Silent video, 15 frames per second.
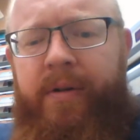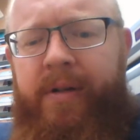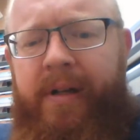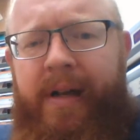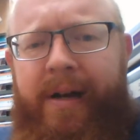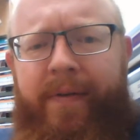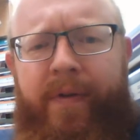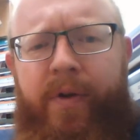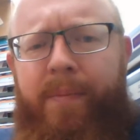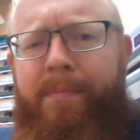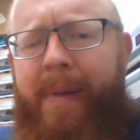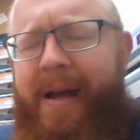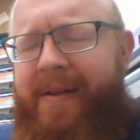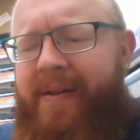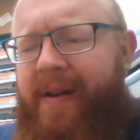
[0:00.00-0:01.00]
as a kind of good
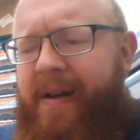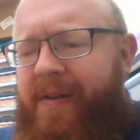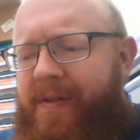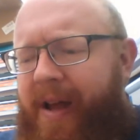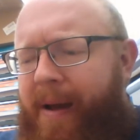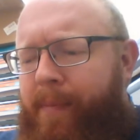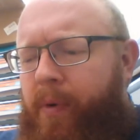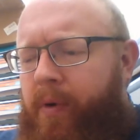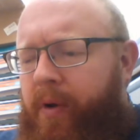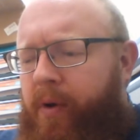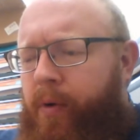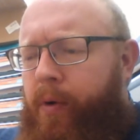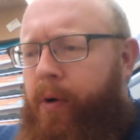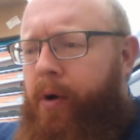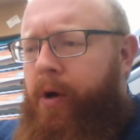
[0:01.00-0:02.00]
basic example,
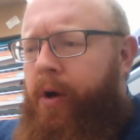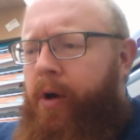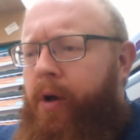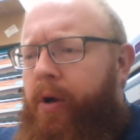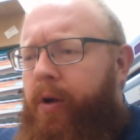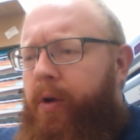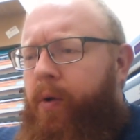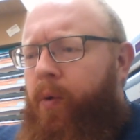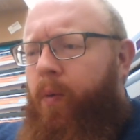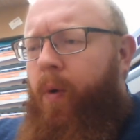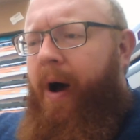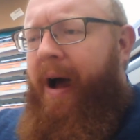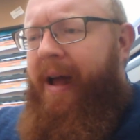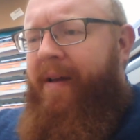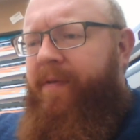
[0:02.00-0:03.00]
your
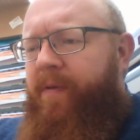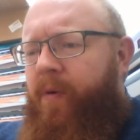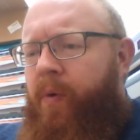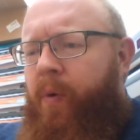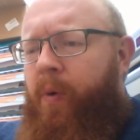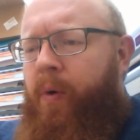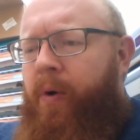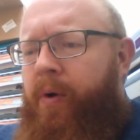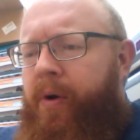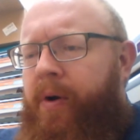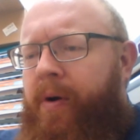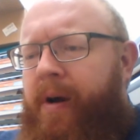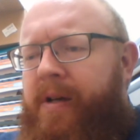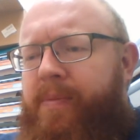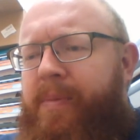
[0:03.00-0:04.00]
wife or
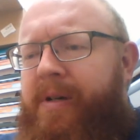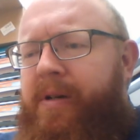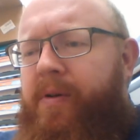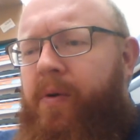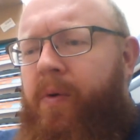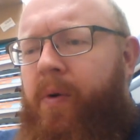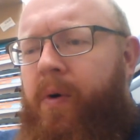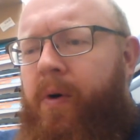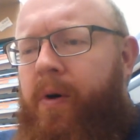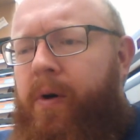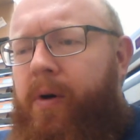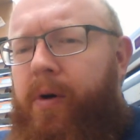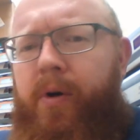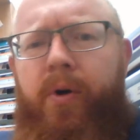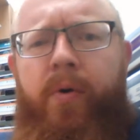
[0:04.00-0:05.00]
your husband
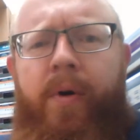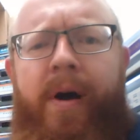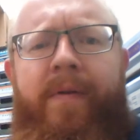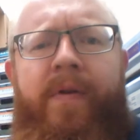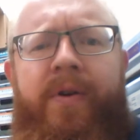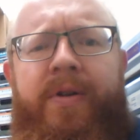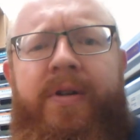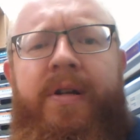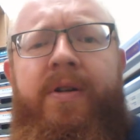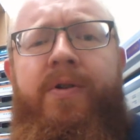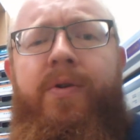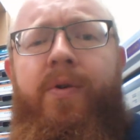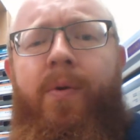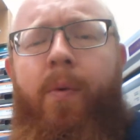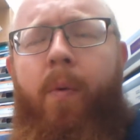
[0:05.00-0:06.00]
or whoever sends
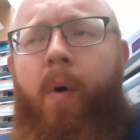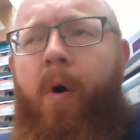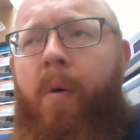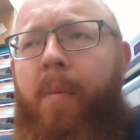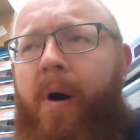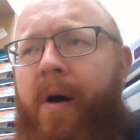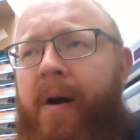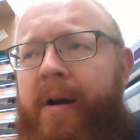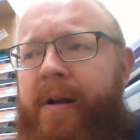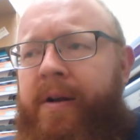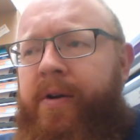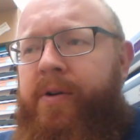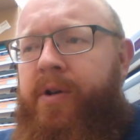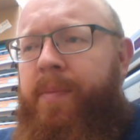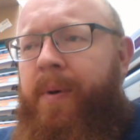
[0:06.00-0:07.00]
you to Walmart, and
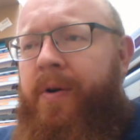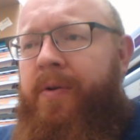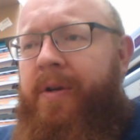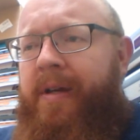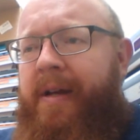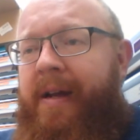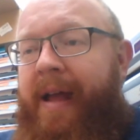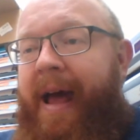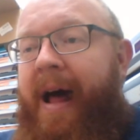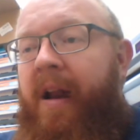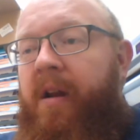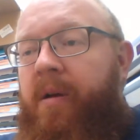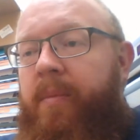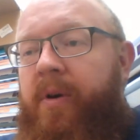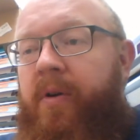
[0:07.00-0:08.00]
you're supposed to get a
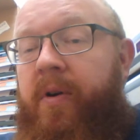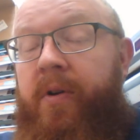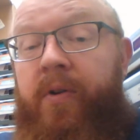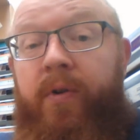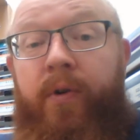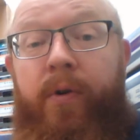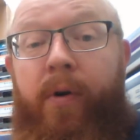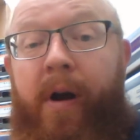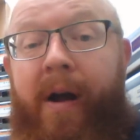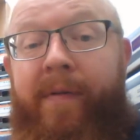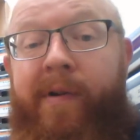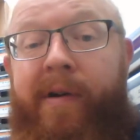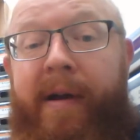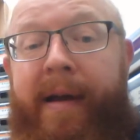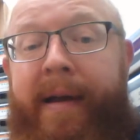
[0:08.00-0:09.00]
gallon of milk, a
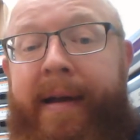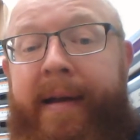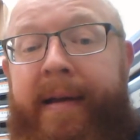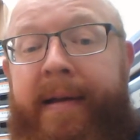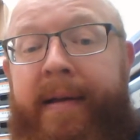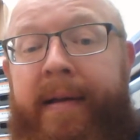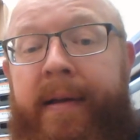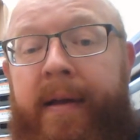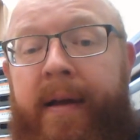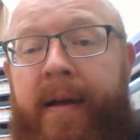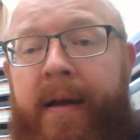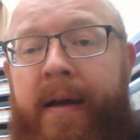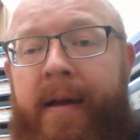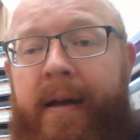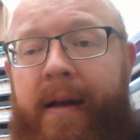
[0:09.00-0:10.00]
screwdriver, and
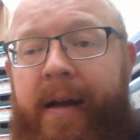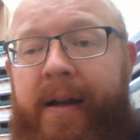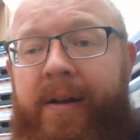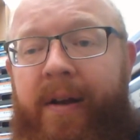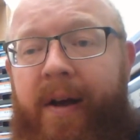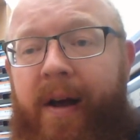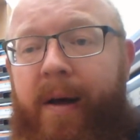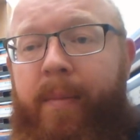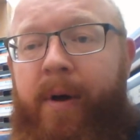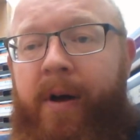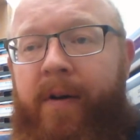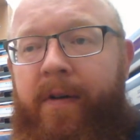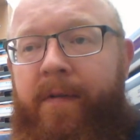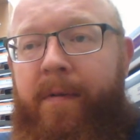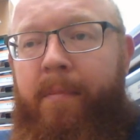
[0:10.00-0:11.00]
a tub
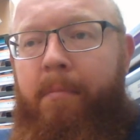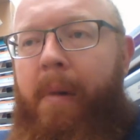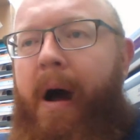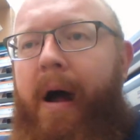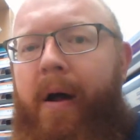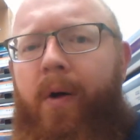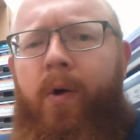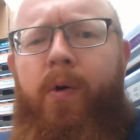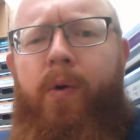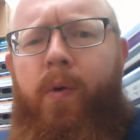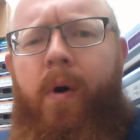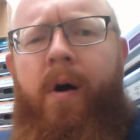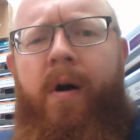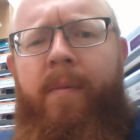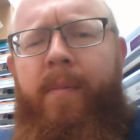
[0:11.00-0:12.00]
of mild
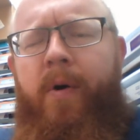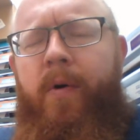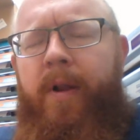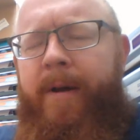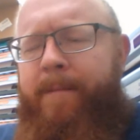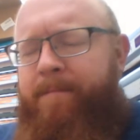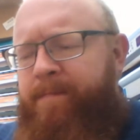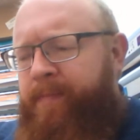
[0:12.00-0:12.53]
guacamole.